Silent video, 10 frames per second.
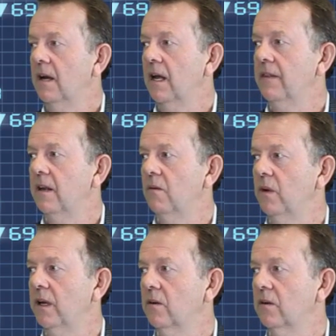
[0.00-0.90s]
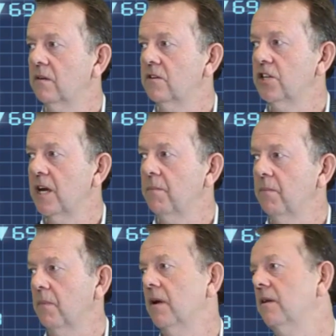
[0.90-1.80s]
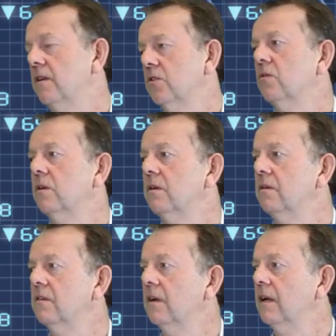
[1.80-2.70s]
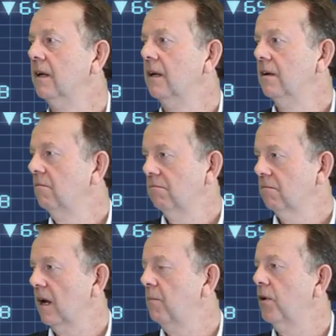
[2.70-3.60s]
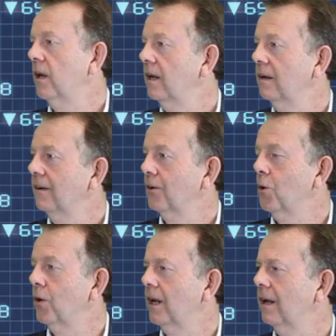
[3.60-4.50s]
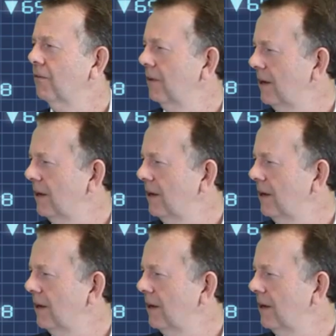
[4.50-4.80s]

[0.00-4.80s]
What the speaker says: and then we could shape the children's upbringing accordingly.